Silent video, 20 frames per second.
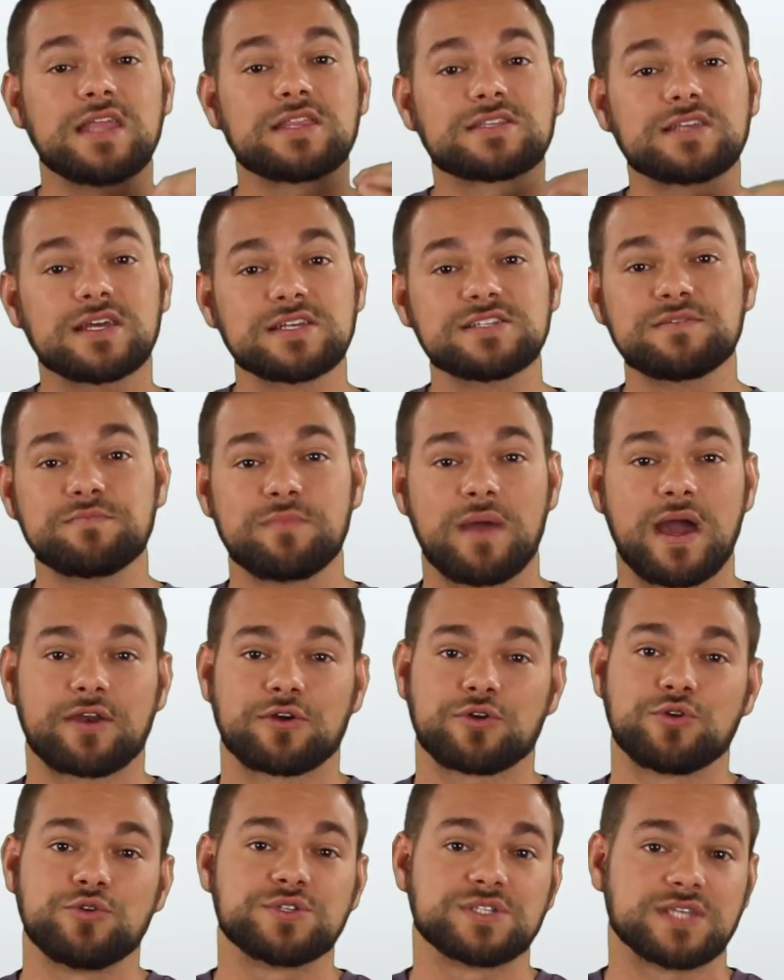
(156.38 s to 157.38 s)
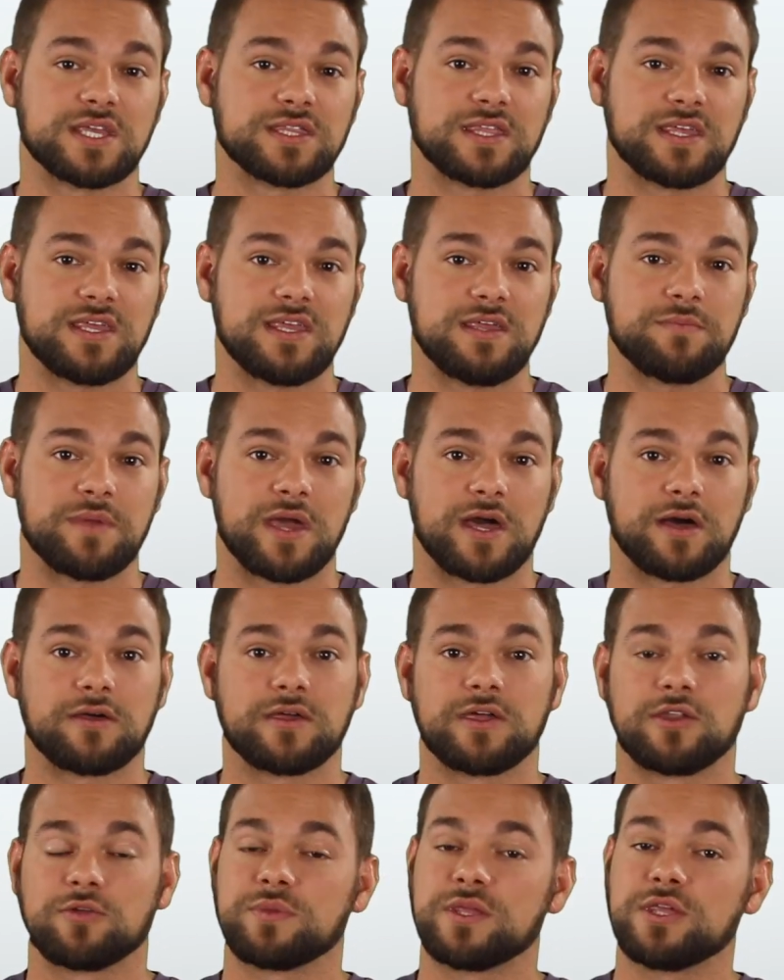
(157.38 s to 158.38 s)
it doesn't matter who sent the email,
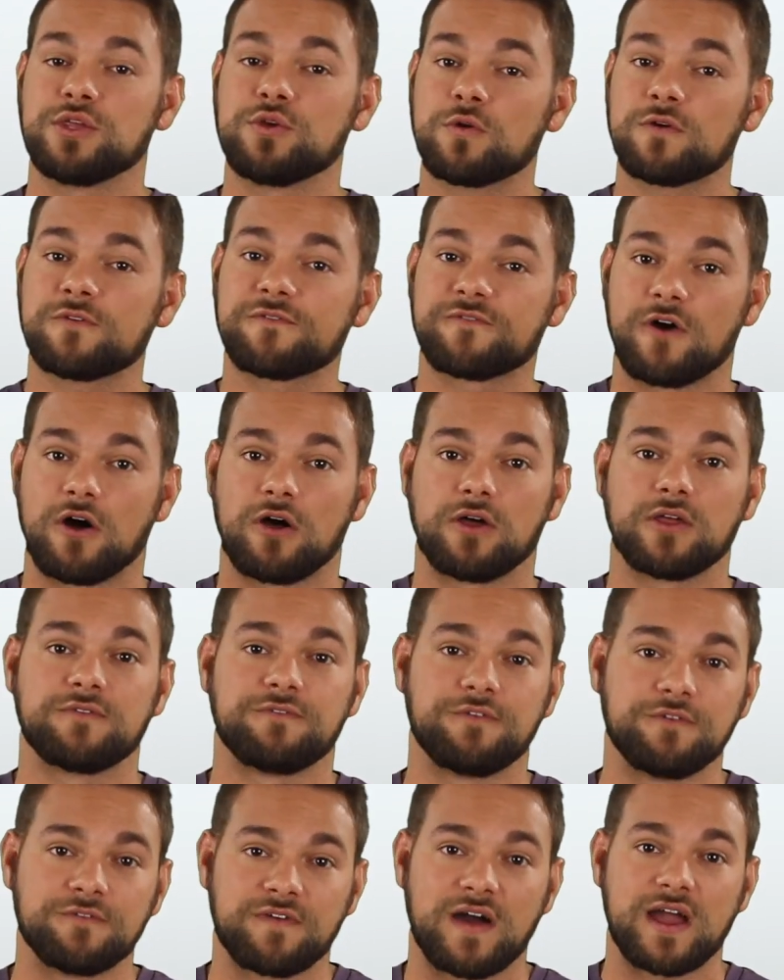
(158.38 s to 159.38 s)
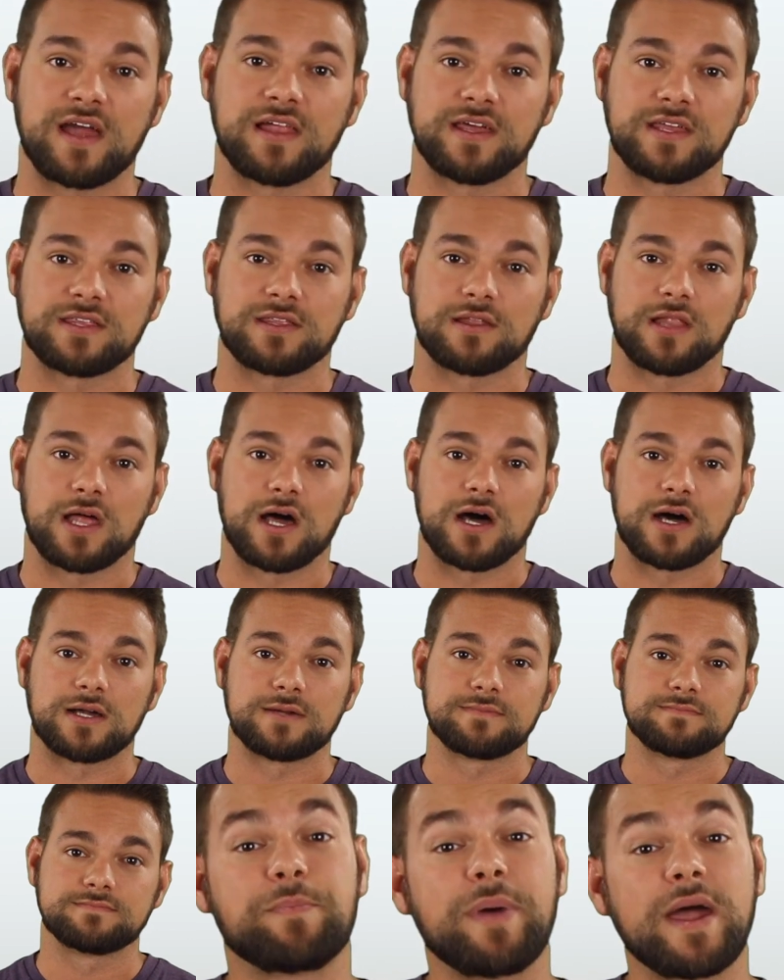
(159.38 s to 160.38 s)
it'll be your fault if you violate the law.
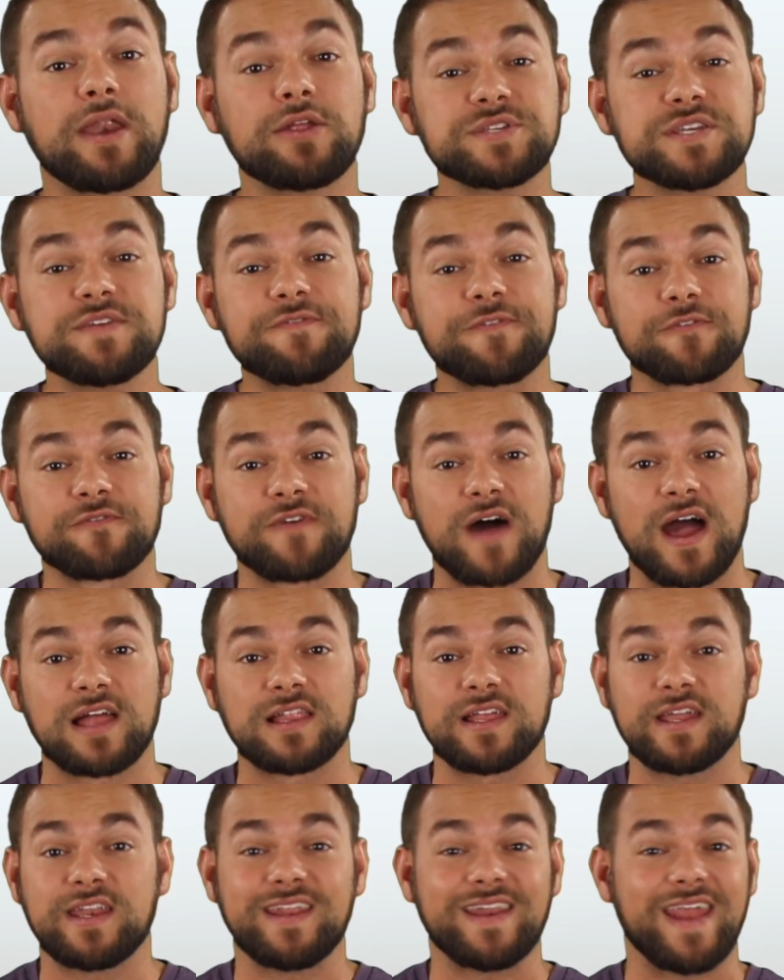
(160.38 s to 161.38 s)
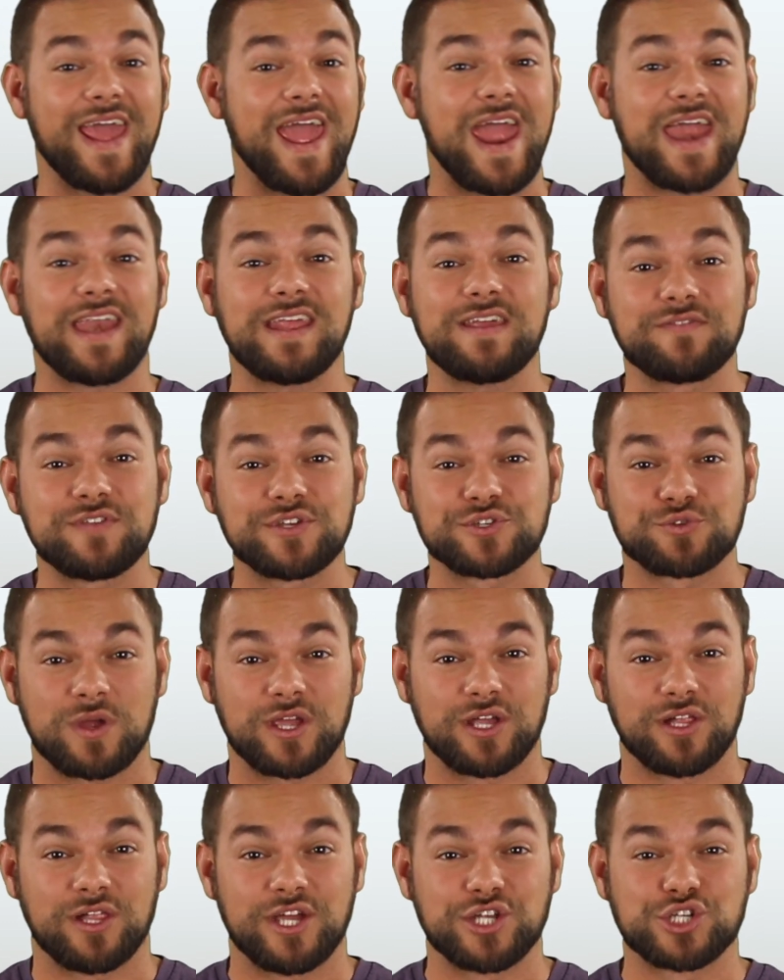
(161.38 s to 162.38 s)
The penalty for violating any of these
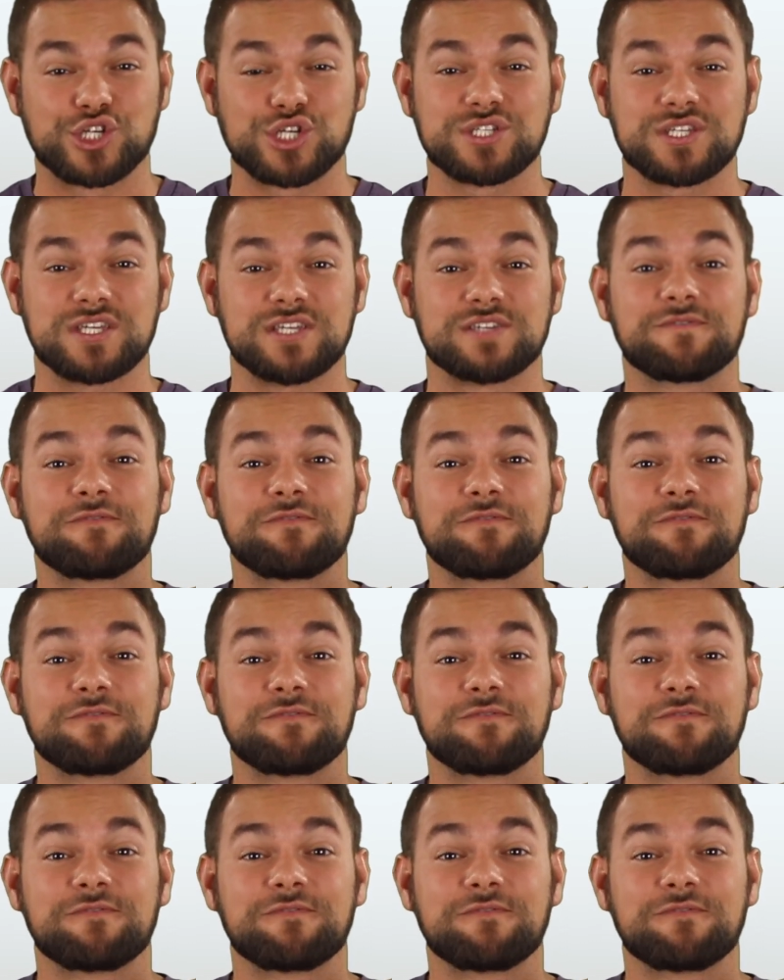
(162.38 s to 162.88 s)
regulations is